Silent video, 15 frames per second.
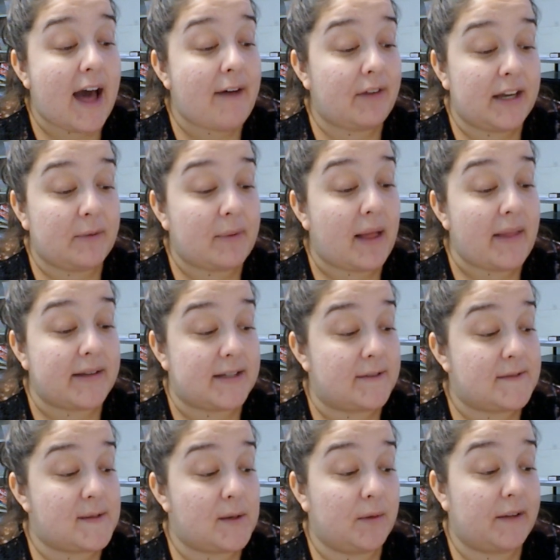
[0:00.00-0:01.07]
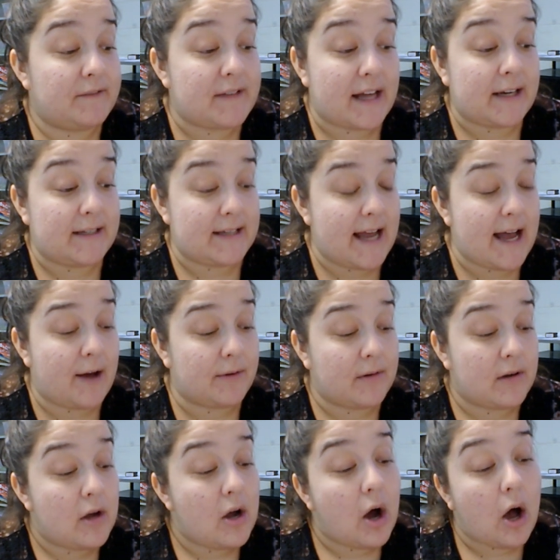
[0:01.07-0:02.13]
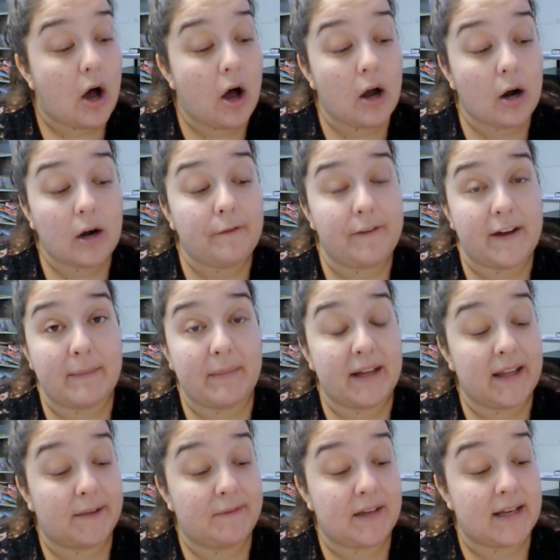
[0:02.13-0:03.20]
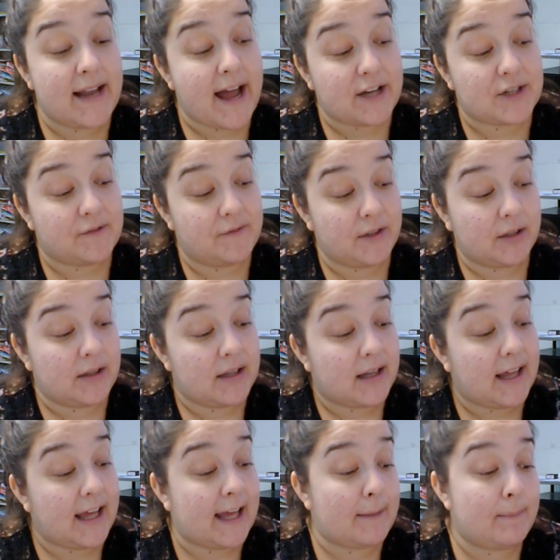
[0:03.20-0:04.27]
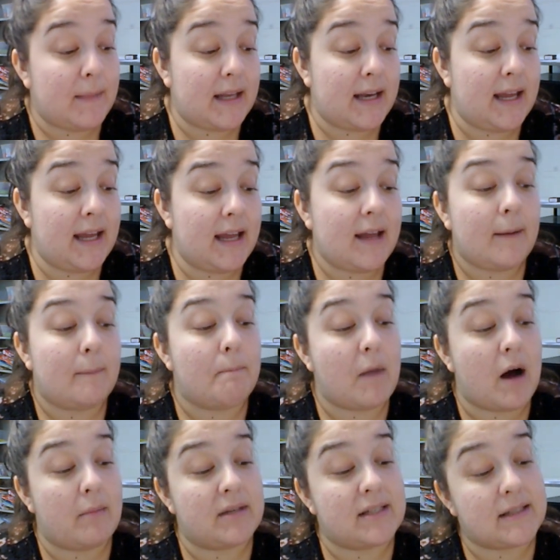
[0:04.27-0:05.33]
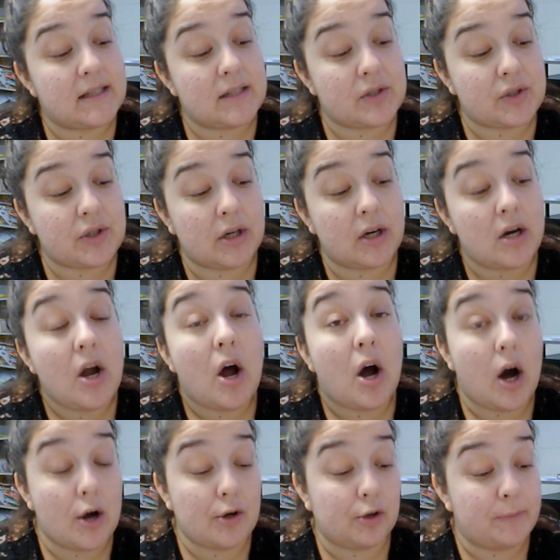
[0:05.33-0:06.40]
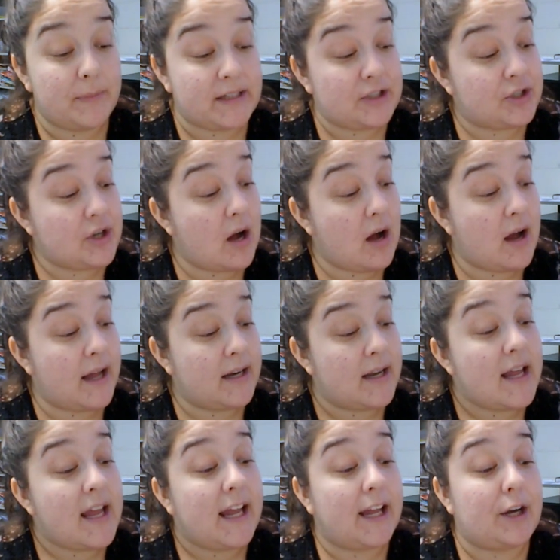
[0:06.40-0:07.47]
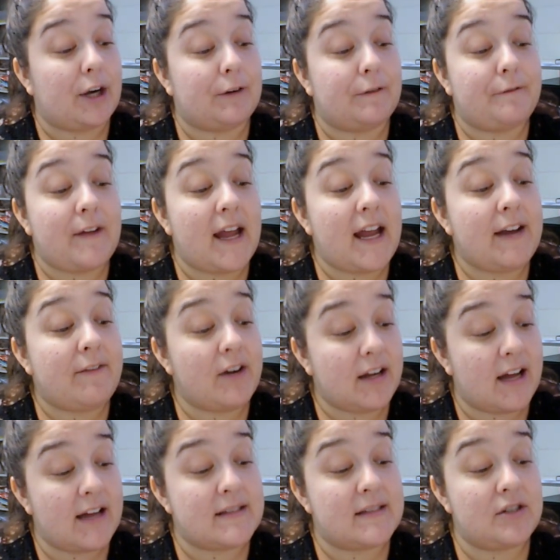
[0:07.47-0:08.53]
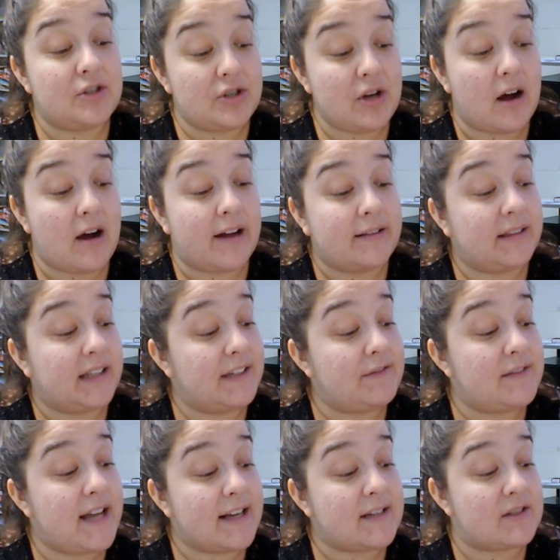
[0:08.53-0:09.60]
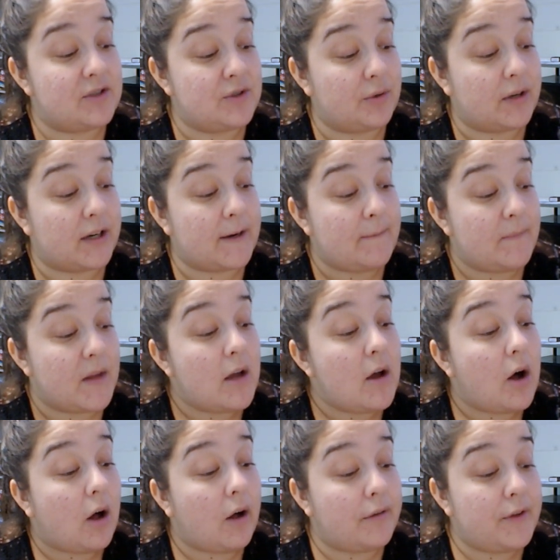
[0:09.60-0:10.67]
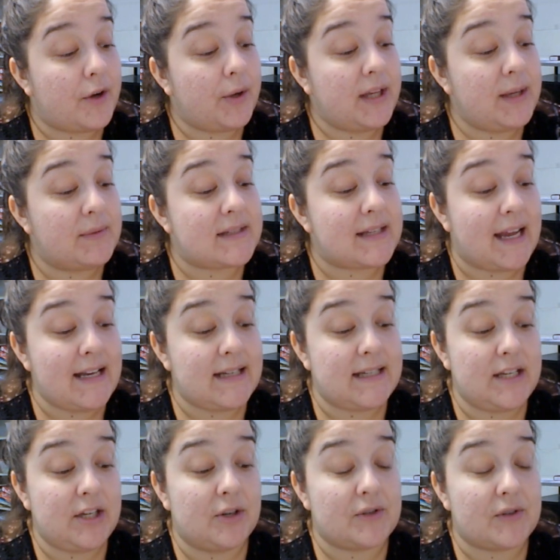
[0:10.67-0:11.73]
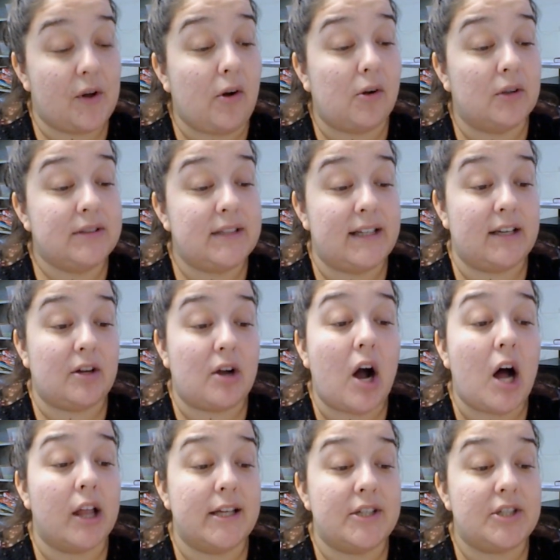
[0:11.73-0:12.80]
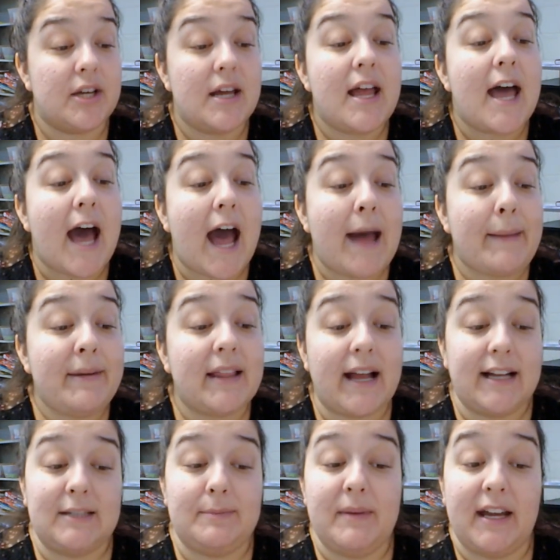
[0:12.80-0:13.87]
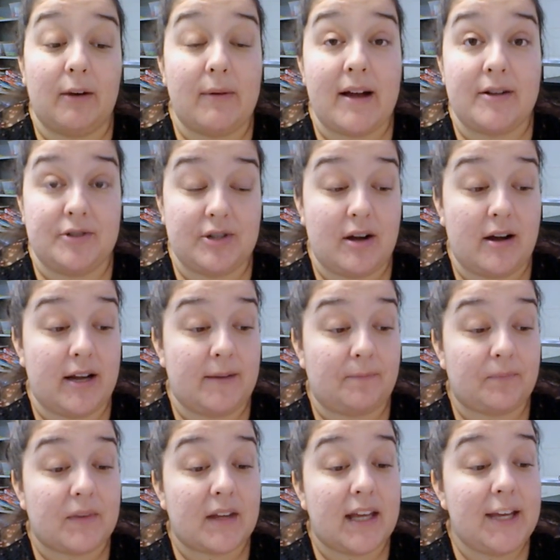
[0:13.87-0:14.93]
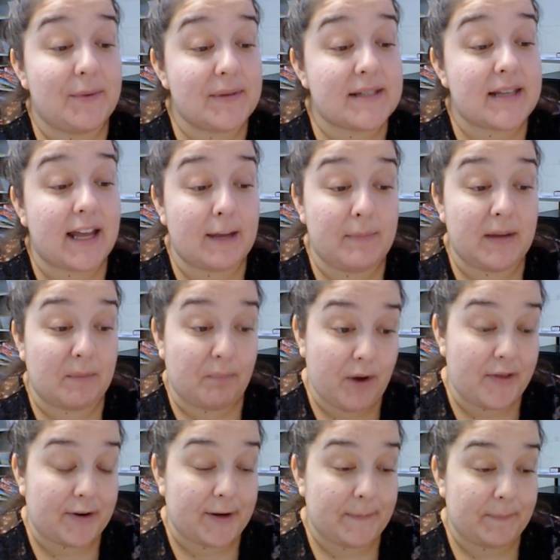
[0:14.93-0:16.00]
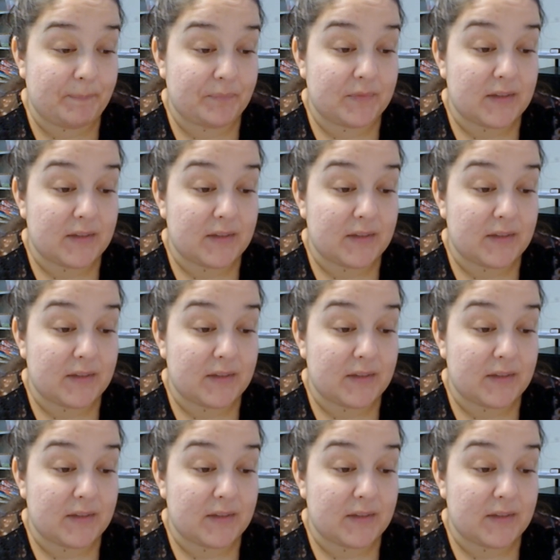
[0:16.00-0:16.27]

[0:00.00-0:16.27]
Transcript: any relatives who lived out of town. All her family lived in Nashville. Aunt Mittie, Mama's sister, Uncle Big John, and her favorite cousin John lived next door. Although he was 18 years old and in college, Abby liked being around John. He was like a big brother.